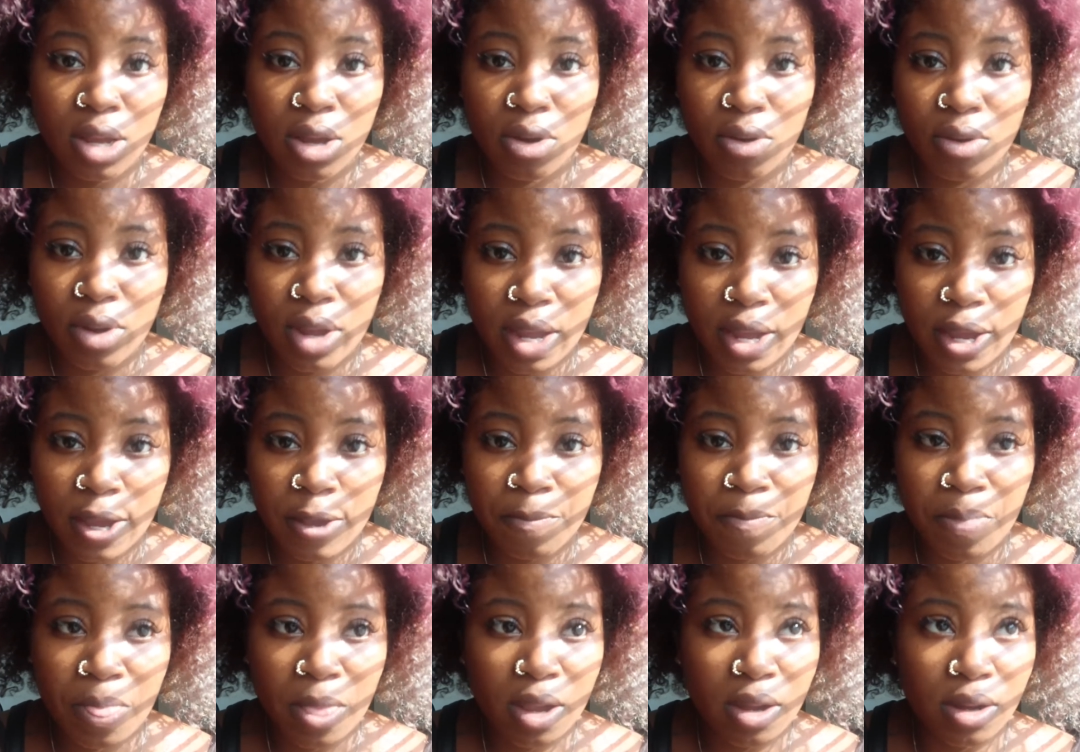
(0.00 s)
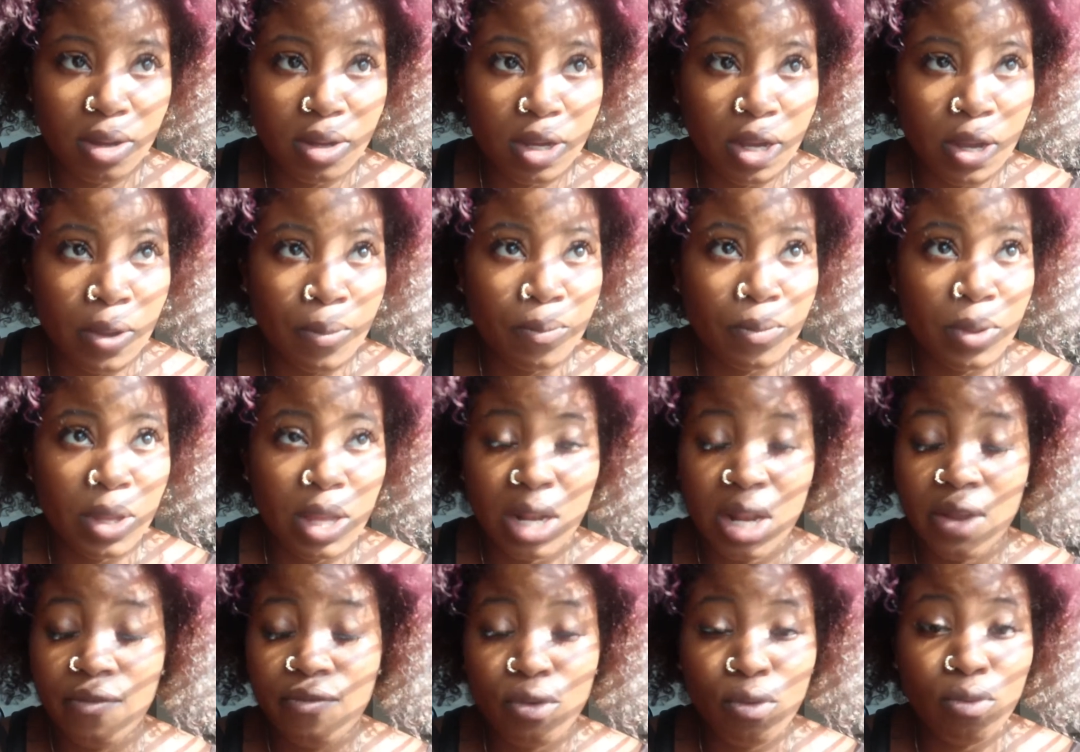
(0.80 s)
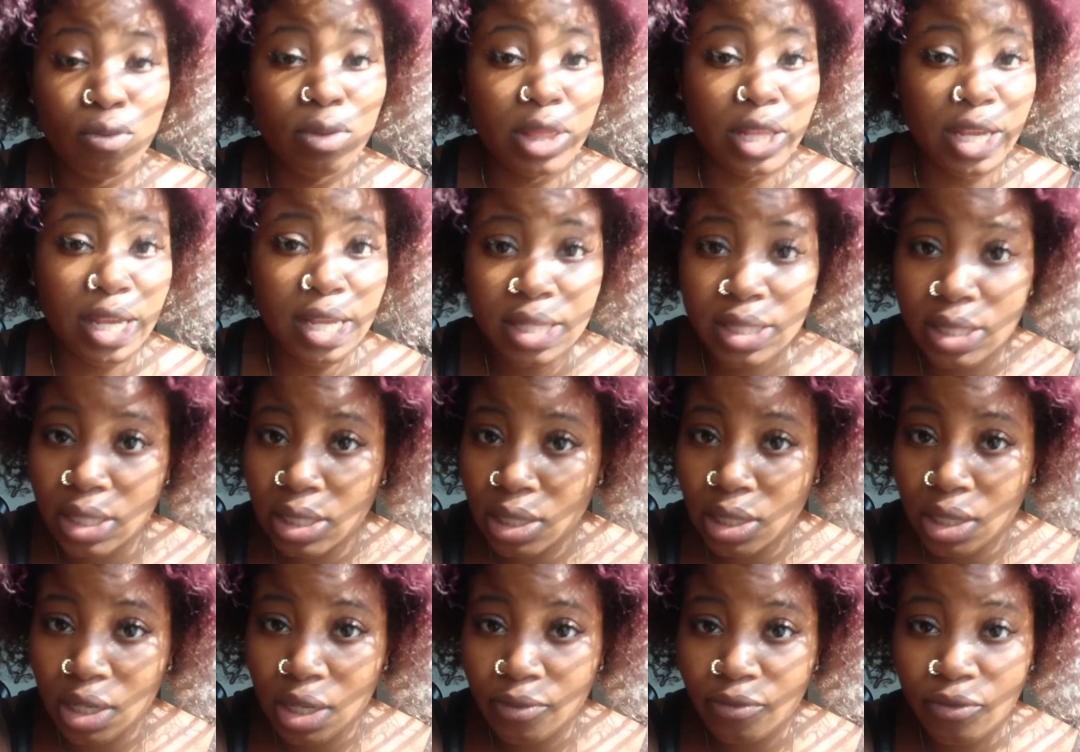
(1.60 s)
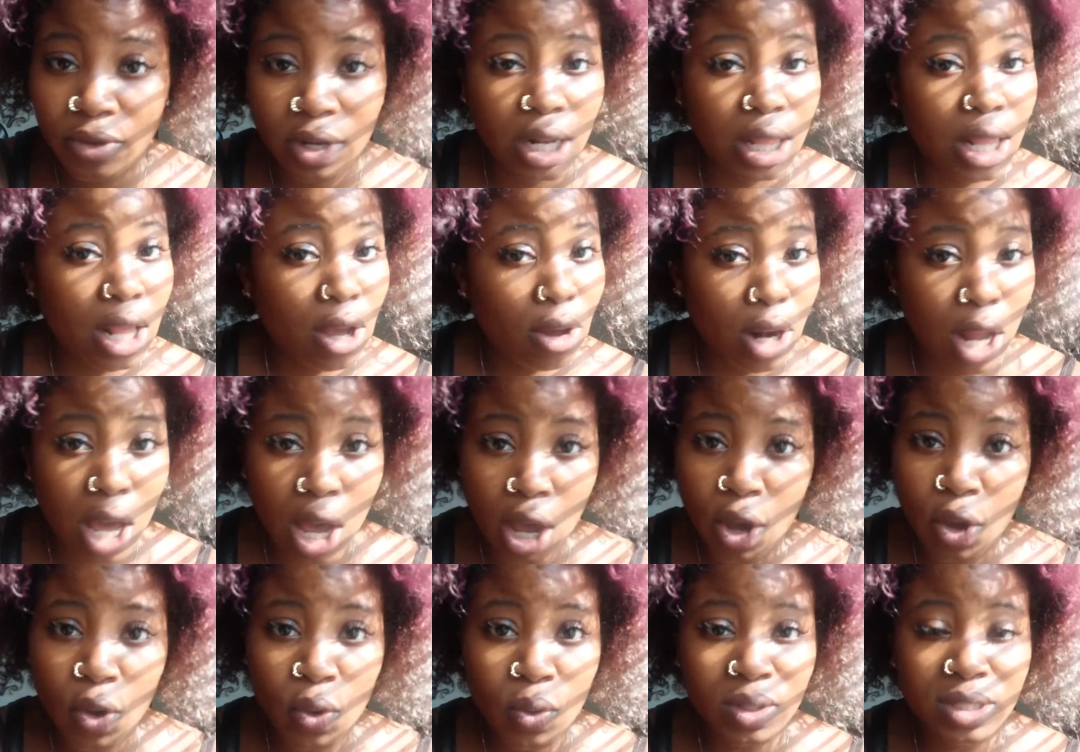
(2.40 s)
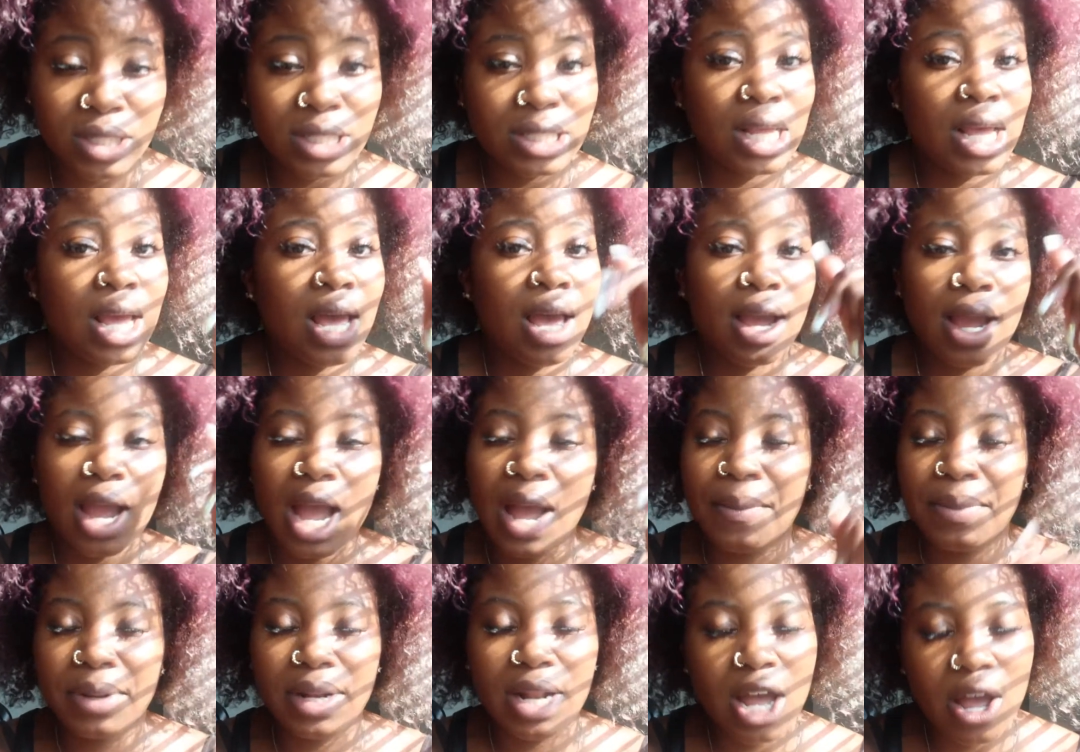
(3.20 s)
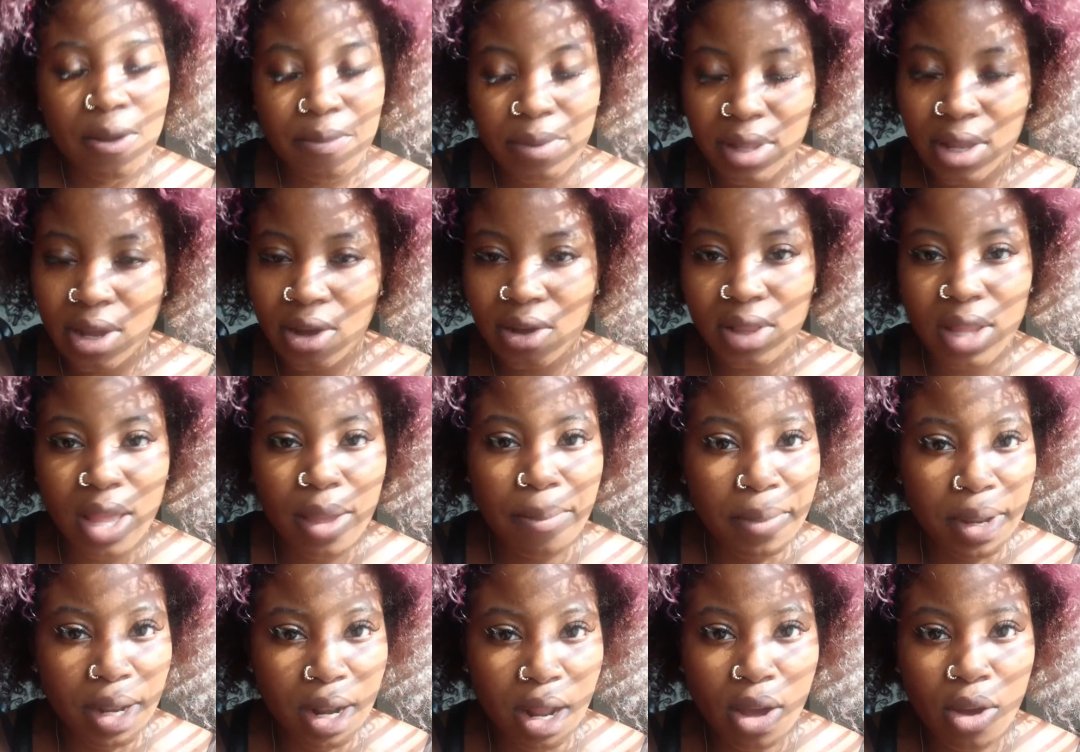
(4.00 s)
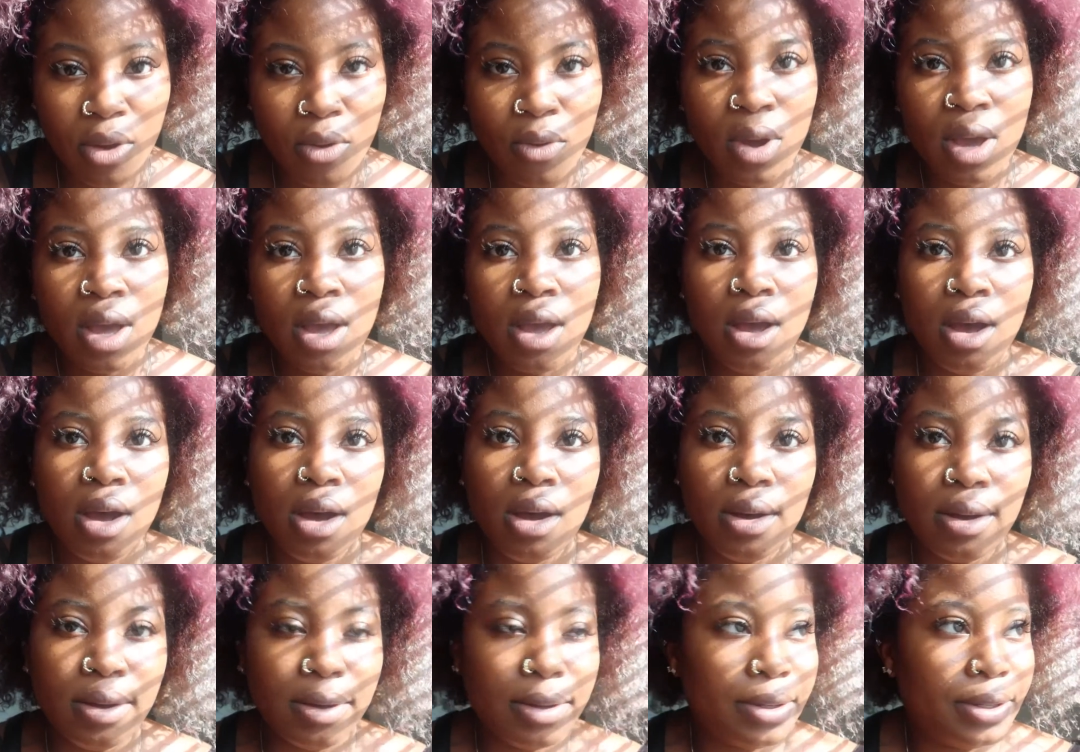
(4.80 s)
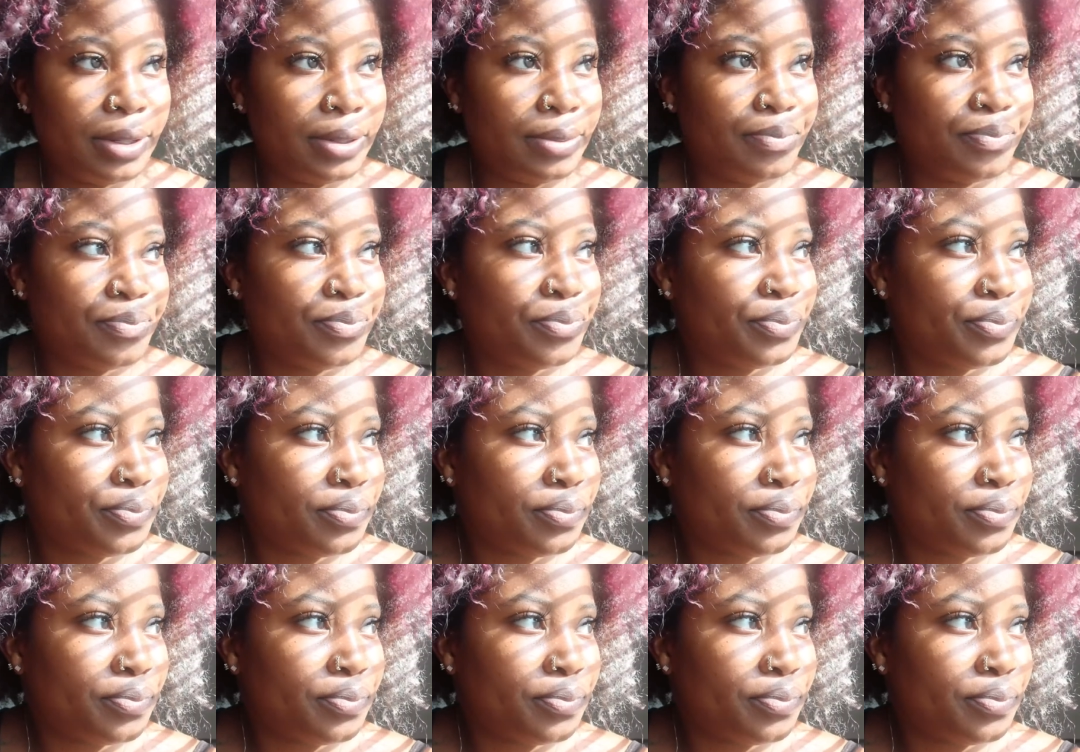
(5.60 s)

okay um and if you leasing them for the lolos comment down below let me know um